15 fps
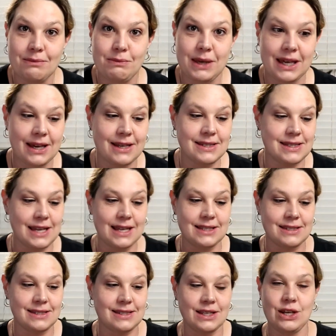because
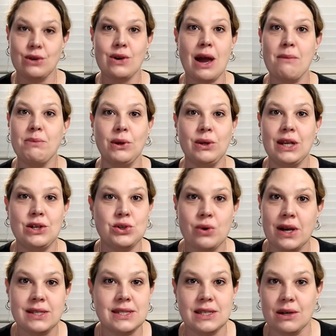you're not building
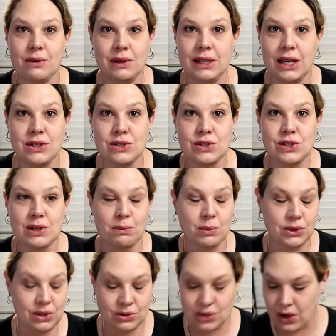trust in a relationship
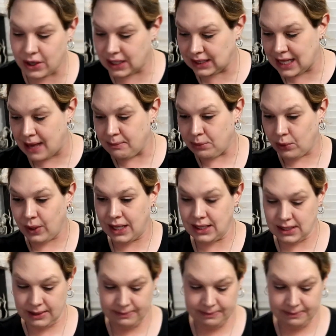with your dog at that point.